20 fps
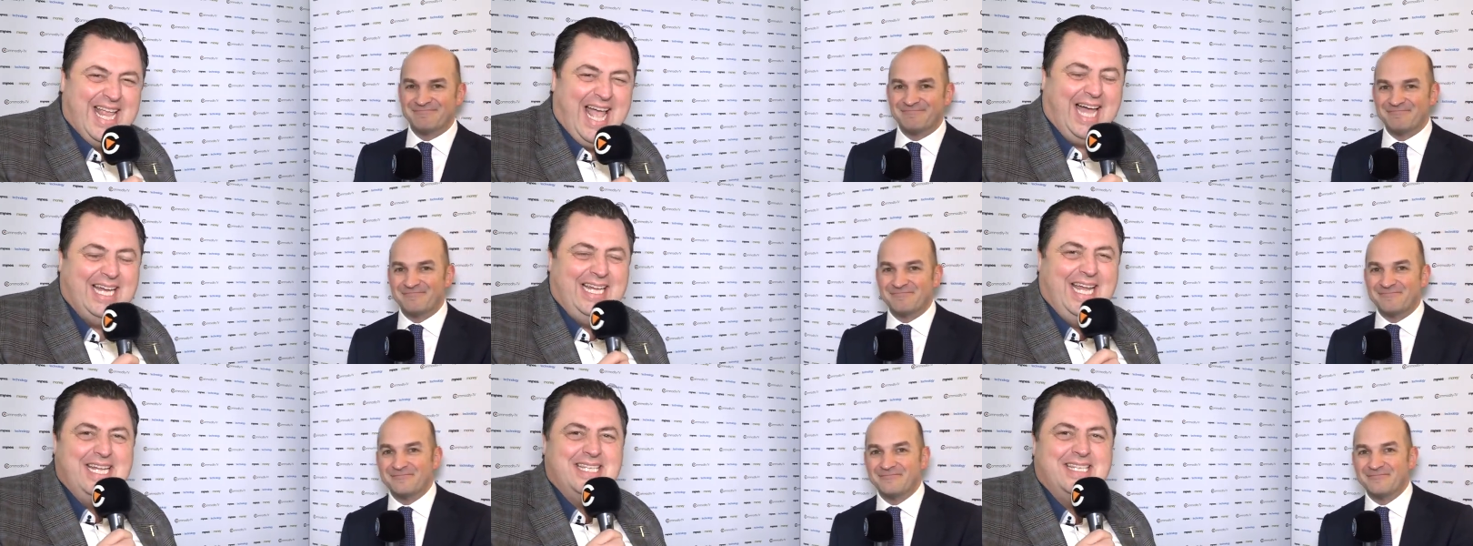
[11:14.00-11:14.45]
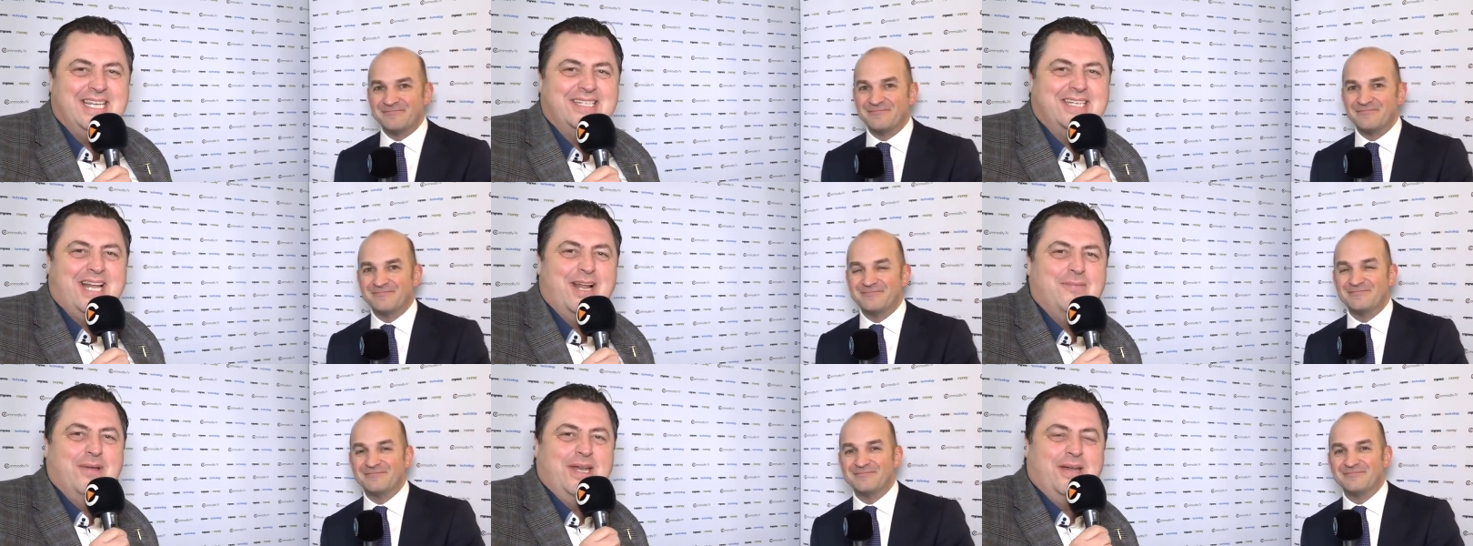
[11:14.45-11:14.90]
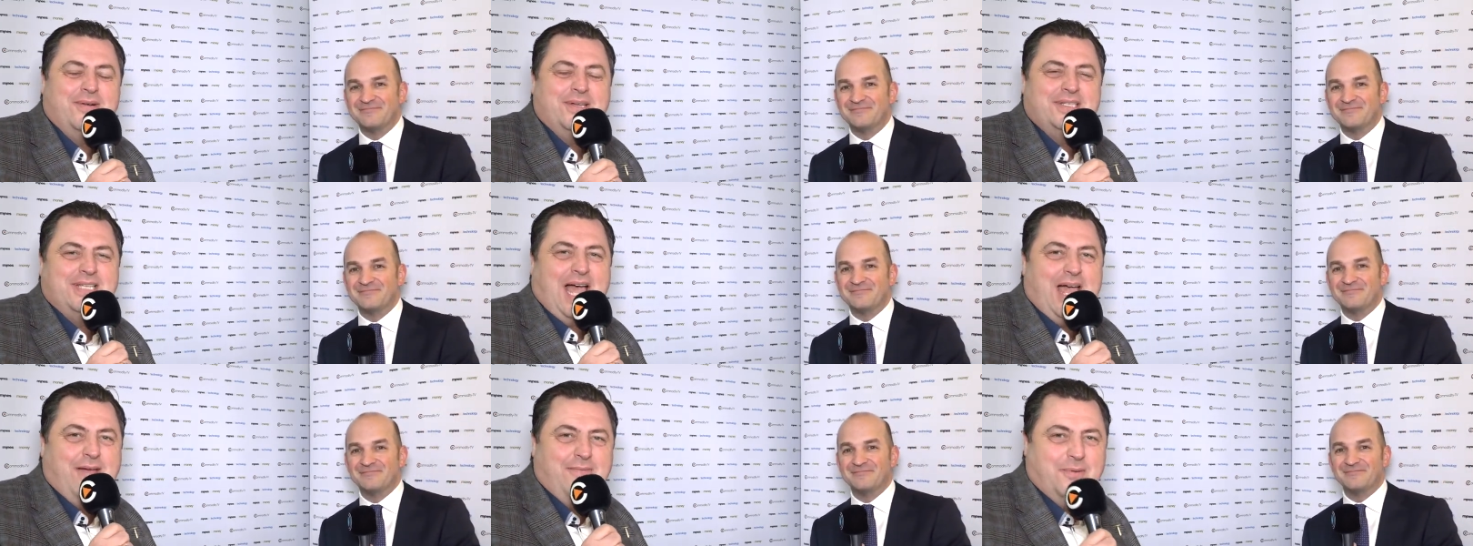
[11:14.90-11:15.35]
Speaker 1: Yeah, ladies and gentlemen, it
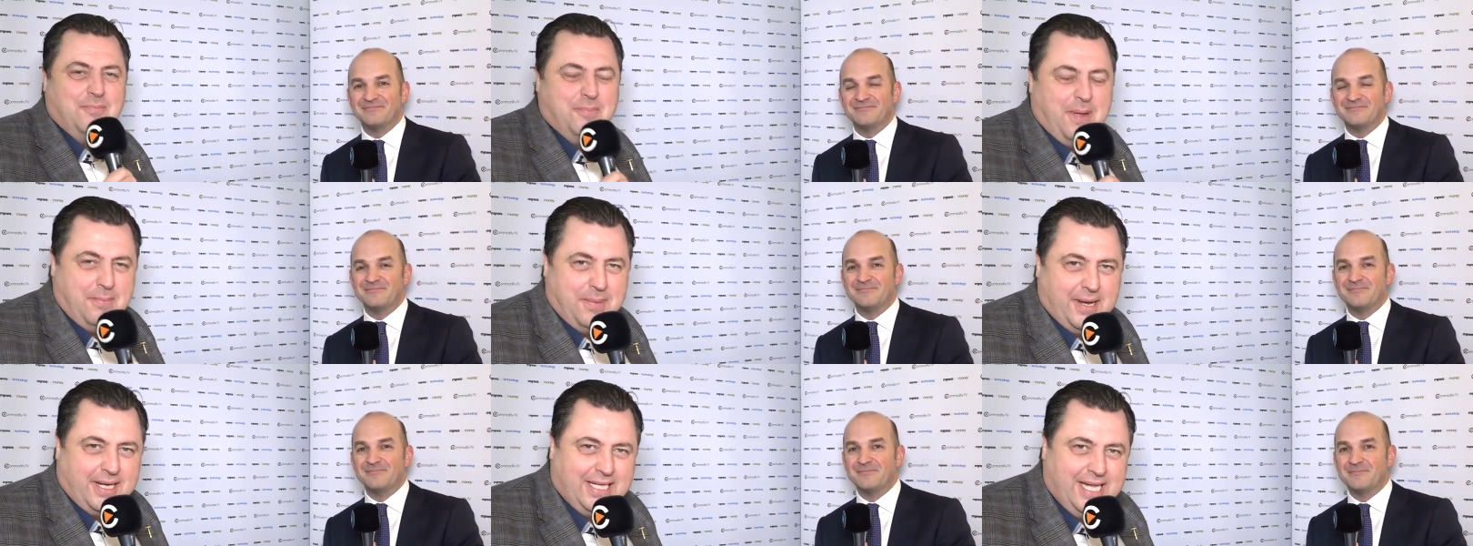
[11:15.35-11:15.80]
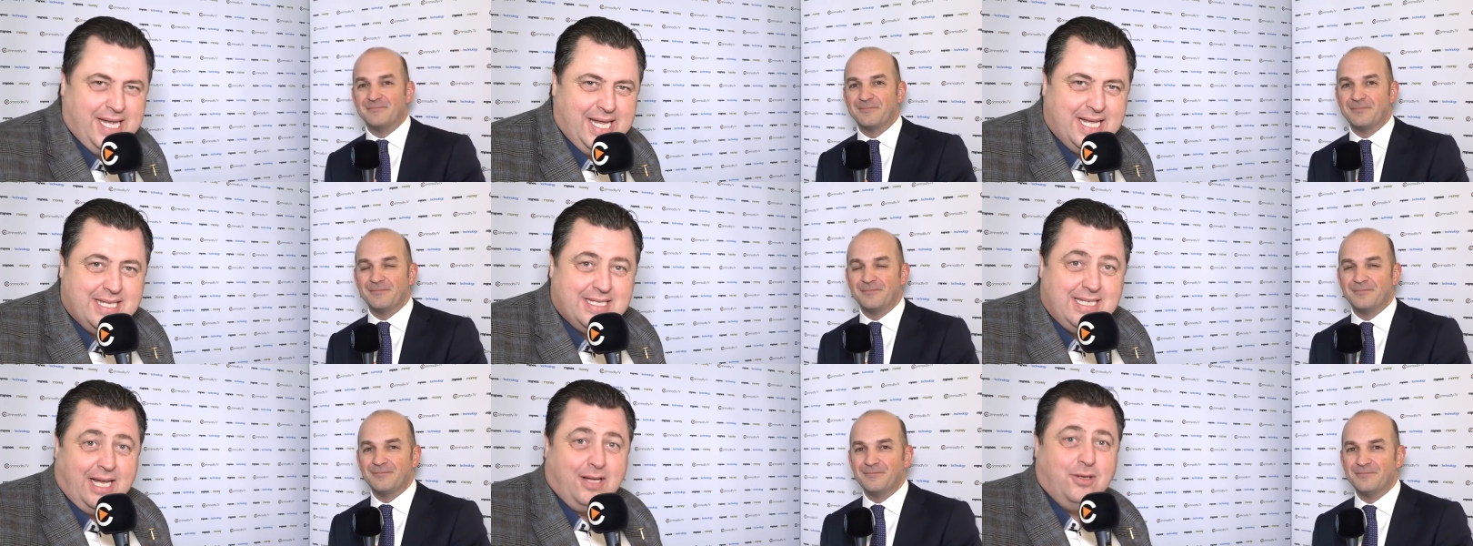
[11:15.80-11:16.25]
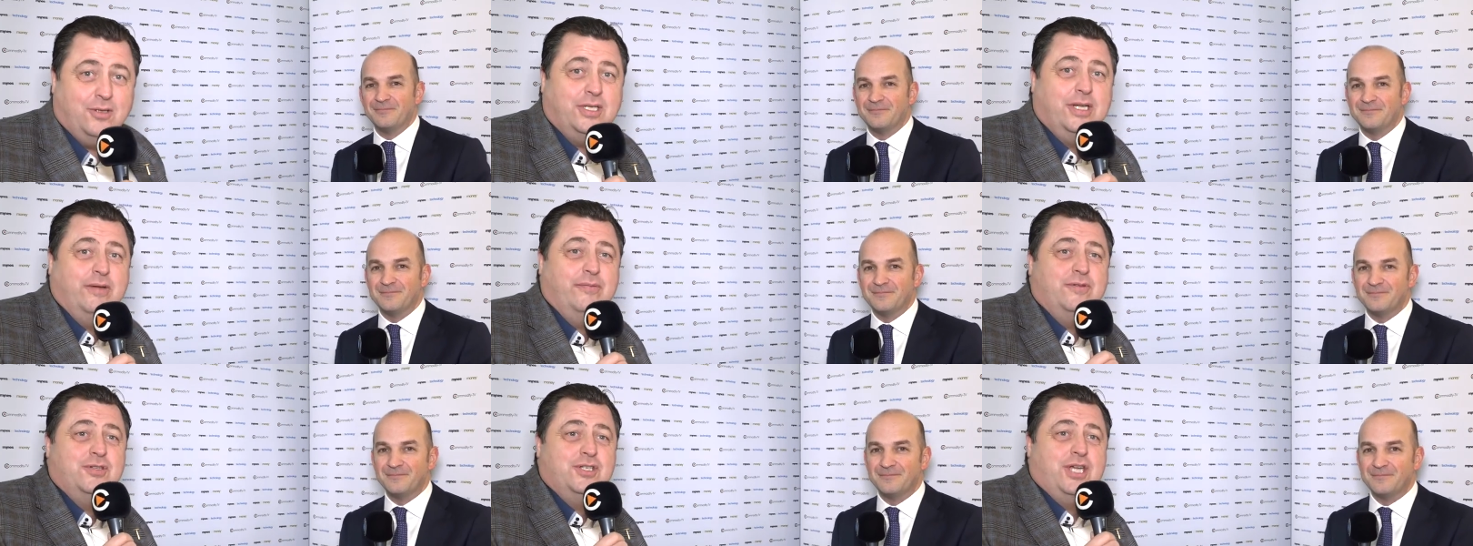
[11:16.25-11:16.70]
was Ivan Bebek, the
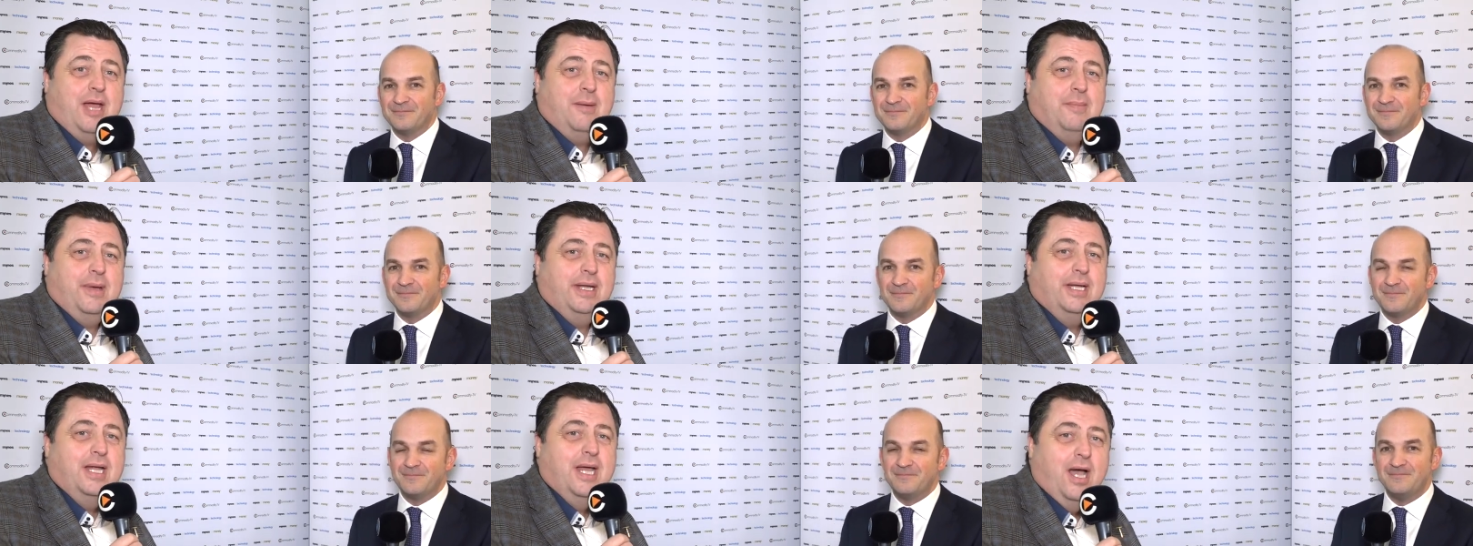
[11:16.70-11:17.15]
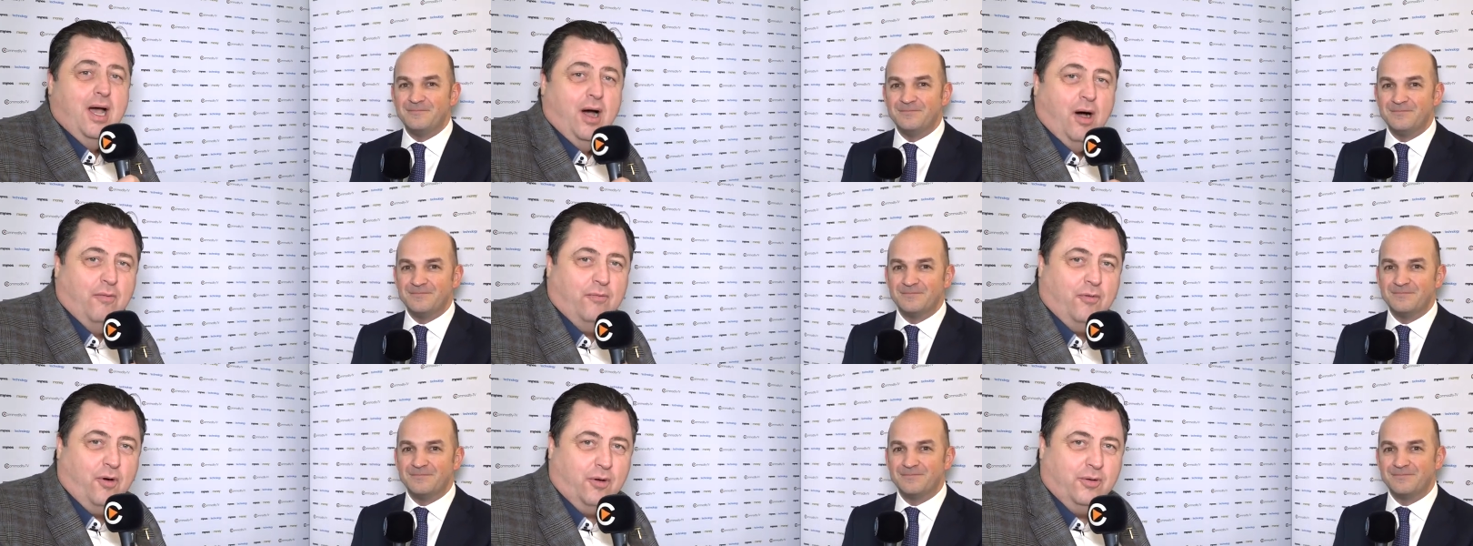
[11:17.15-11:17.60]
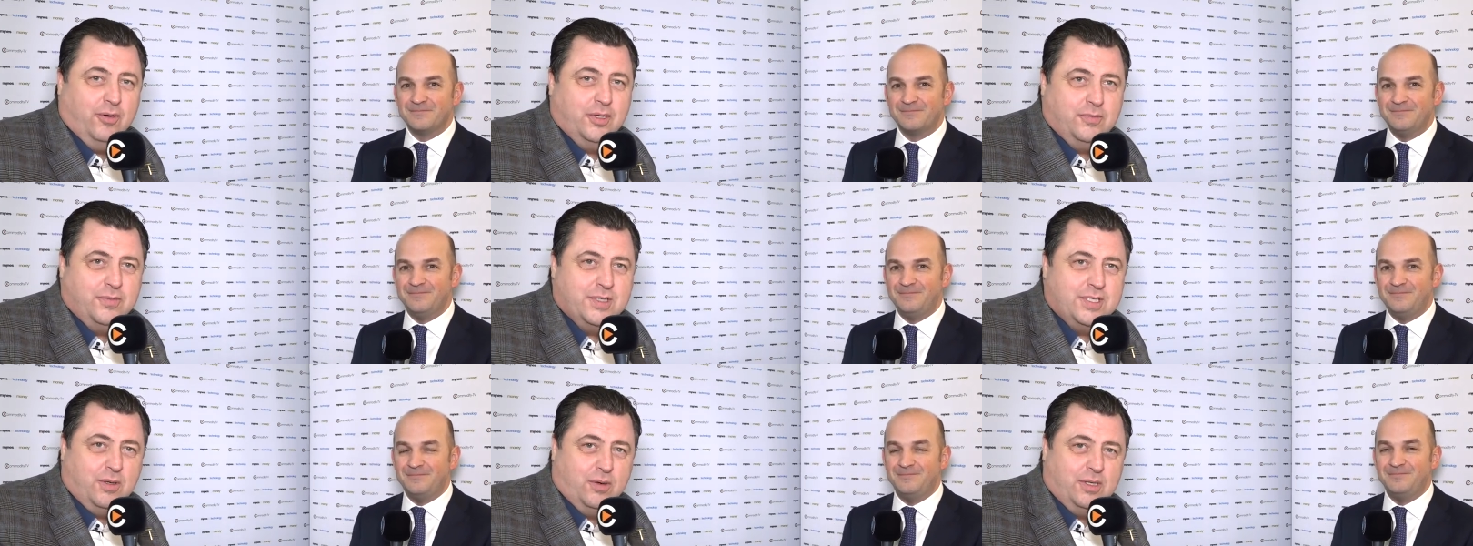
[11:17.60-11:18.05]
executive chairman of
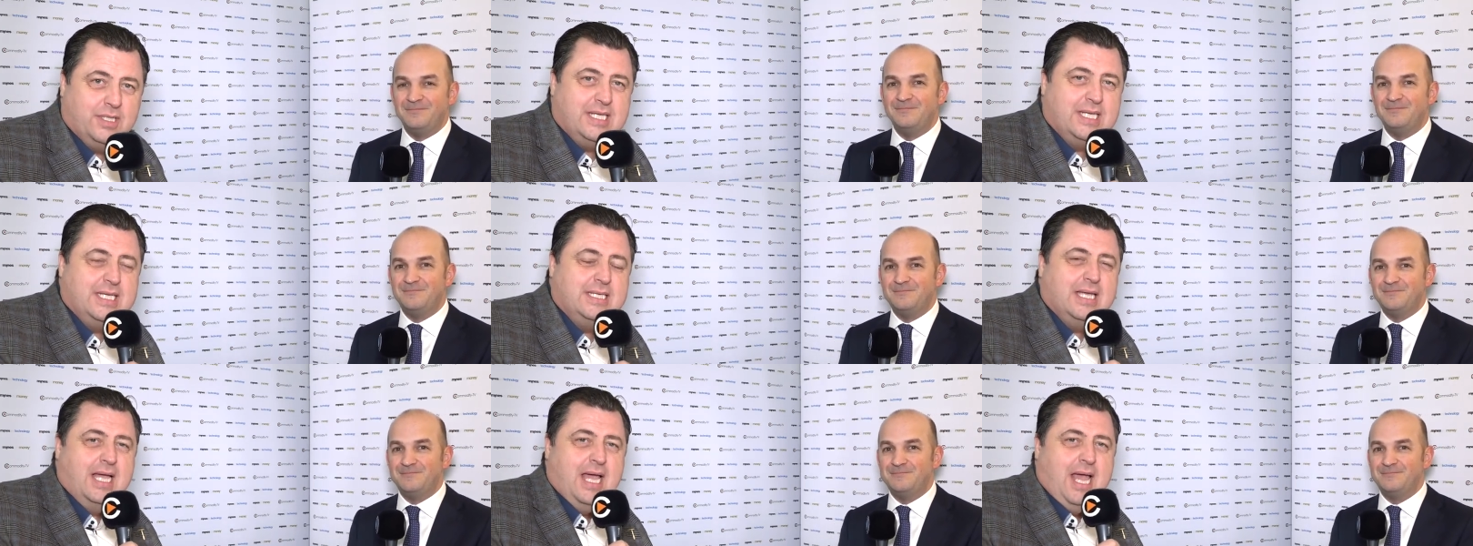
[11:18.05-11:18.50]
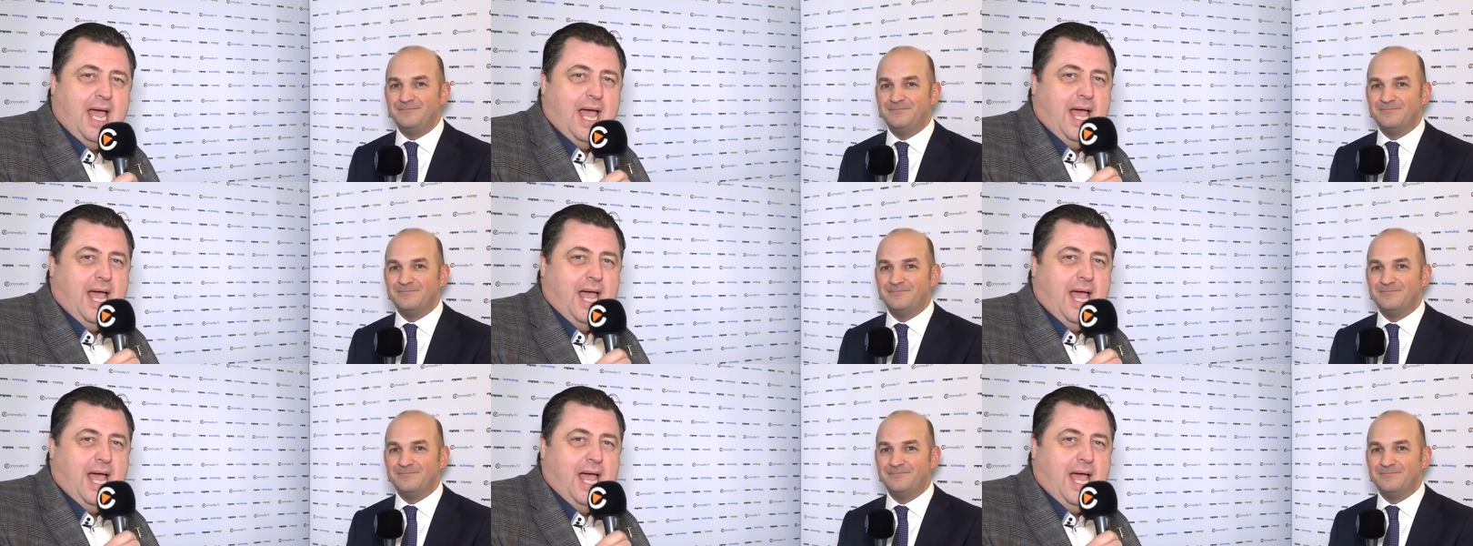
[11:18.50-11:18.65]
Auryn Resources.